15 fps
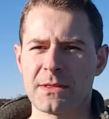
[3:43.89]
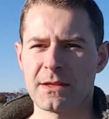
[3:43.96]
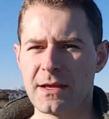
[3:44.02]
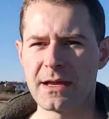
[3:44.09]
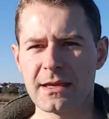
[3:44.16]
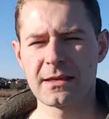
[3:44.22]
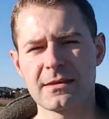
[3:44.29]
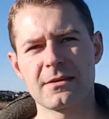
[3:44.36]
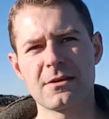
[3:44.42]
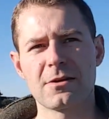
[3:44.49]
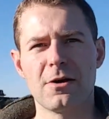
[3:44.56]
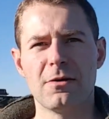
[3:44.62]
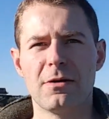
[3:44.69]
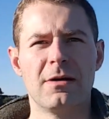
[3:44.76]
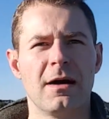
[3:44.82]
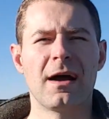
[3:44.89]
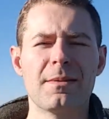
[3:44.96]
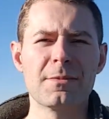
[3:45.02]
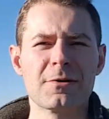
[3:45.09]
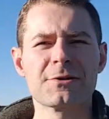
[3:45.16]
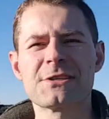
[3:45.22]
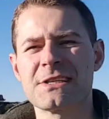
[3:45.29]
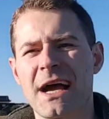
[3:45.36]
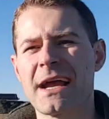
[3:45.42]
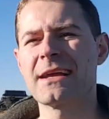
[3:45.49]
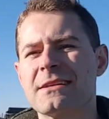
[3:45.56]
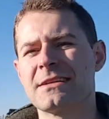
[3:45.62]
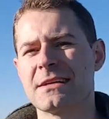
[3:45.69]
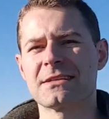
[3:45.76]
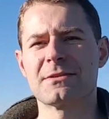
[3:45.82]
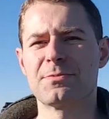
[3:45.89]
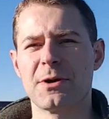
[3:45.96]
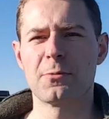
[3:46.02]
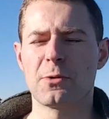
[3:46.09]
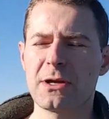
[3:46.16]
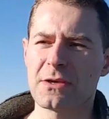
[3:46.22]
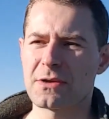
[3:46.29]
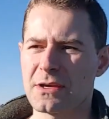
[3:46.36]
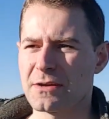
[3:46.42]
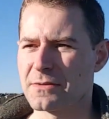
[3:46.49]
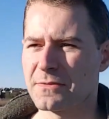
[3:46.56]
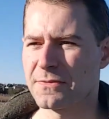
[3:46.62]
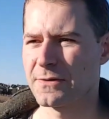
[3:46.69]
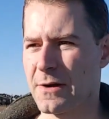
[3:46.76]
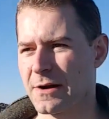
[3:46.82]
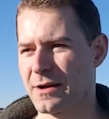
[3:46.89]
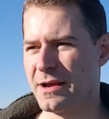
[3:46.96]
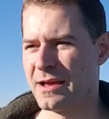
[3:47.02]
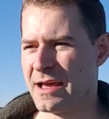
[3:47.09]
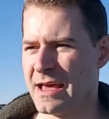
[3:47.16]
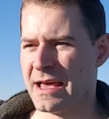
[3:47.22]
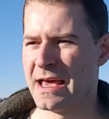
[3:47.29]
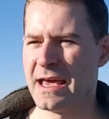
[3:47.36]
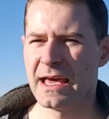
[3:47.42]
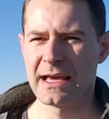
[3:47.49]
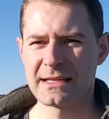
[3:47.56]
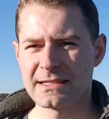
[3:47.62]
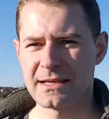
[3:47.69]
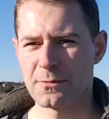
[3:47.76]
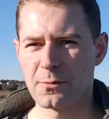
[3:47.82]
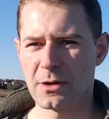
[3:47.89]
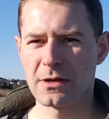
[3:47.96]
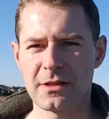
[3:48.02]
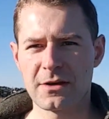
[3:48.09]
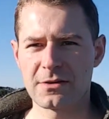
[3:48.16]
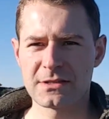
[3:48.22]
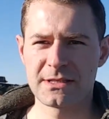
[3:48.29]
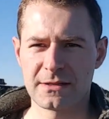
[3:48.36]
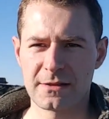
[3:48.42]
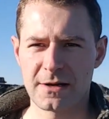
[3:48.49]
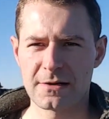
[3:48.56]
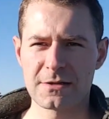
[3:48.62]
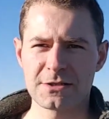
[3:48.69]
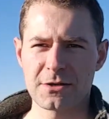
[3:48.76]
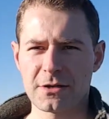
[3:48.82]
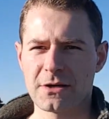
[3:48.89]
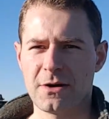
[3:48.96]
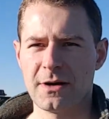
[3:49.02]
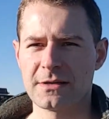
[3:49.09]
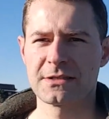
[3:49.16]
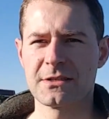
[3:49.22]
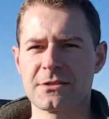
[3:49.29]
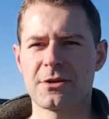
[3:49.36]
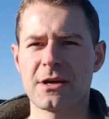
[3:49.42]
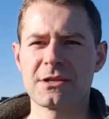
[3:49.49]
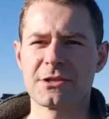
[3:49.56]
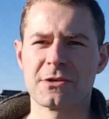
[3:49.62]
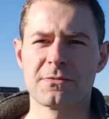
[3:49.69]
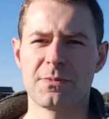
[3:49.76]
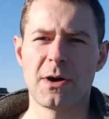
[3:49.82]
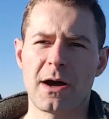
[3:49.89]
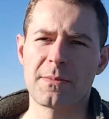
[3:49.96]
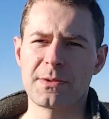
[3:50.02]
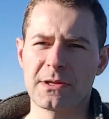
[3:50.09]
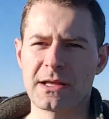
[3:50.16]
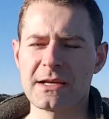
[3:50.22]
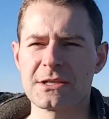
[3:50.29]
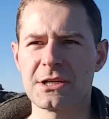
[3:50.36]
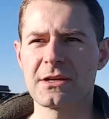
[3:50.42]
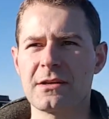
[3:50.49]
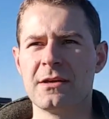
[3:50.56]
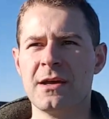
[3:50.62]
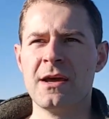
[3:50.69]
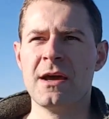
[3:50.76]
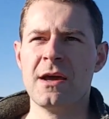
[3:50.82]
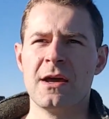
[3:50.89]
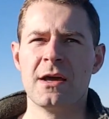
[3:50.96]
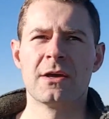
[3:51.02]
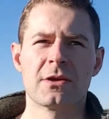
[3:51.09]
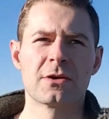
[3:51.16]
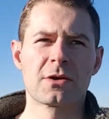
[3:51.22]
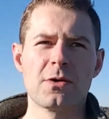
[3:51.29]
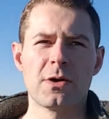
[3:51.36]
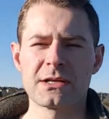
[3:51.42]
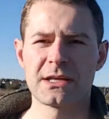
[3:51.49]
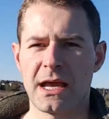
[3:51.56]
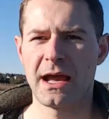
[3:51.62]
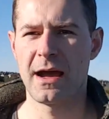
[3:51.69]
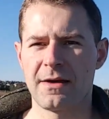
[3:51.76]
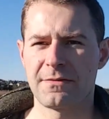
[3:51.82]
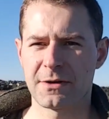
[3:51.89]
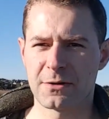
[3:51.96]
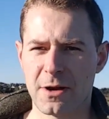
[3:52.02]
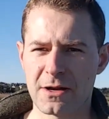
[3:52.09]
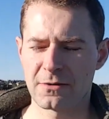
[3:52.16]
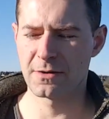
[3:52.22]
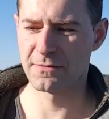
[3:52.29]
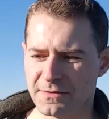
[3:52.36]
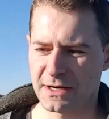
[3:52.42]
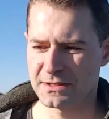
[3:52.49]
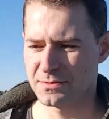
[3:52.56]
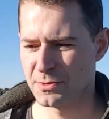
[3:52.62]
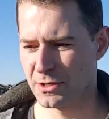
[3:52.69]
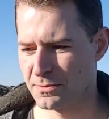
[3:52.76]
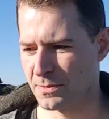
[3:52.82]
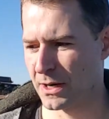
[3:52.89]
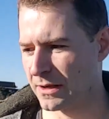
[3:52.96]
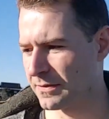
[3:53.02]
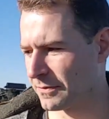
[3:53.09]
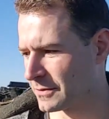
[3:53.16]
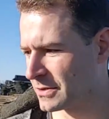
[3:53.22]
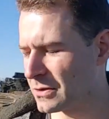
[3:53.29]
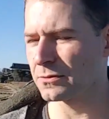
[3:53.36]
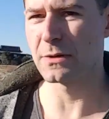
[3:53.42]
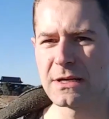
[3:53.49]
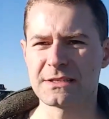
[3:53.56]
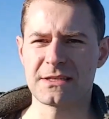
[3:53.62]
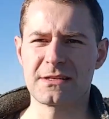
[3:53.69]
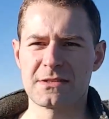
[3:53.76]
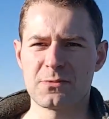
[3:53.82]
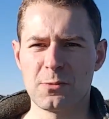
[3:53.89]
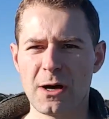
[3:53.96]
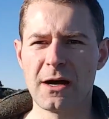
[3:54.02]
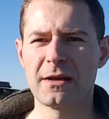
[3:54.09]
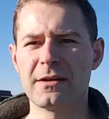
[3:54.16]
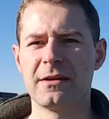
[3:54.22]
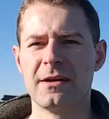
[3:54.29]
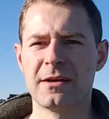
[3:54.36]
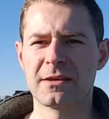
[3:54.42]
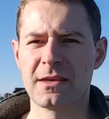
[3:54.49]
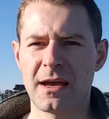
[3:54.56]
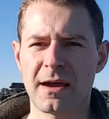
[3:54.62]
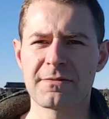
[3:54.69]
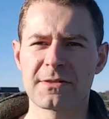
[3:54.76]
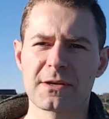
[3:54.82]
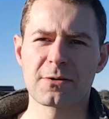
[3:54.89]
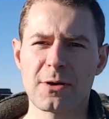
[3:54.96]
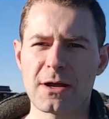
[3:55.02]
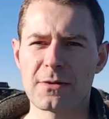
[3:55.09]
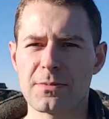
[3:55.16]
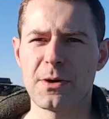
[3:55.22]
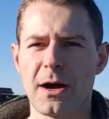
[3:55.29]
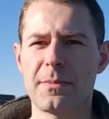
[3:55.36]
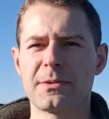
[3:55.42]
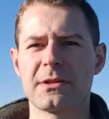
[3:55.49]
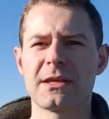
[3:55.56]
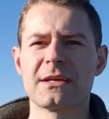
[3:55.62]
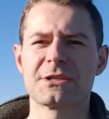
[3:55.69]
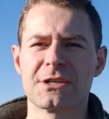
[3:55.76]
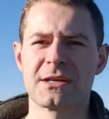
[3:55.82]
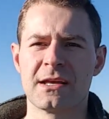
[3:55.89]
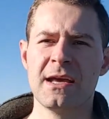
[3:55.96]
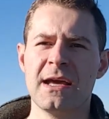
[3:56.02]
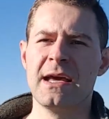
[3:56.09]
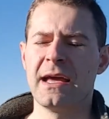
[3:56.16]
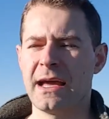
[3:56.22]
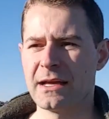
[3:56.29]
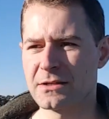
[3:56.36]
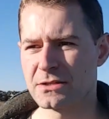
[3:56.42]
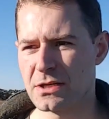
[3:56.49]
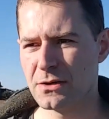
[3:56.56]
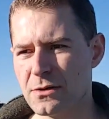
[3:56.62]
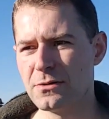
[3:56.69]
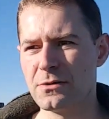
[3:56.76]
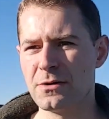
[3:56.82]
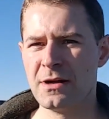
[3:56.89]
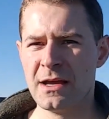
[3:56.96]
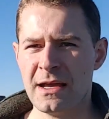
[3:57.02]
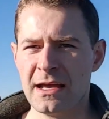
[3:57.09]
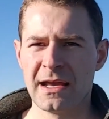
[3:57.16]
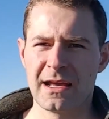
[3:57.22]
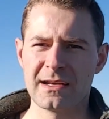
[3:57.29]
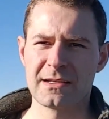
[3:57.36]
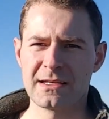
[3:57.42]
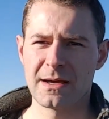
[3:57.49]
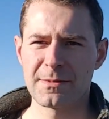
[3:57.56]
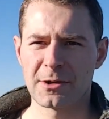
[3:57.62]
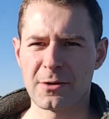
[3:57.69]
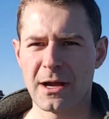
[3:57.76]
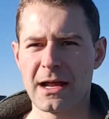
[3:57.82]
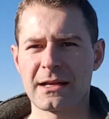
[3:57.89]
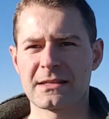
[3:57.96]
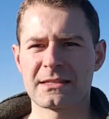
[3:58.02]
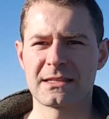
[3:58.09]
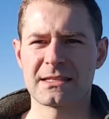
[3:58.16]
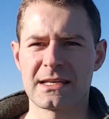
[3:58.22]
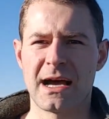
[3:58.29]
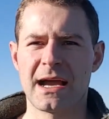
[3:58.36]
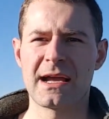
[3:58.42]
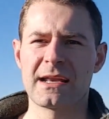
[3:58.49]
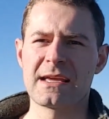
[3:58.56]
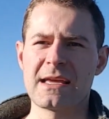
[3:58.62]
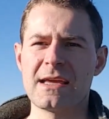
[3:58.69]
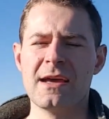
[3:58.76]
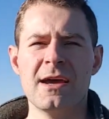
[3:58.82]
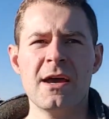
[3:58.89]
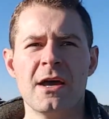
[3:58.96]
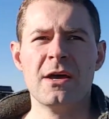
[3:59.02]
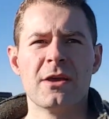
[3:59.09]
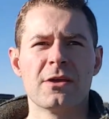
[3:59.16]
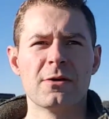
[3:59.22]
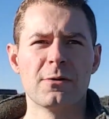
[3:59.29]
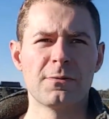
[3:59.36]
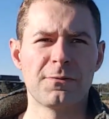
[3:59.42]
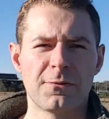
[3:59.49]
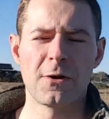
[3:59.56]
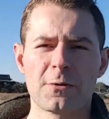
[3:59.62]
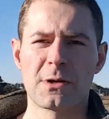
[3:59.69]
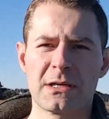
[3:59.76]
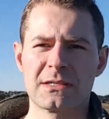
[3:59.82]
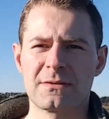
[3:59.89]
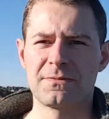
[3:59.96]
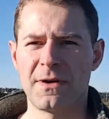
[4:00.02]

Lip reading: I'm no scientist, but what you can infer is that where there is a larger concentration of population, you're going to have a greater investment of money for two reasons. One, you have the greater population, and two, in a democratic society, you'll focus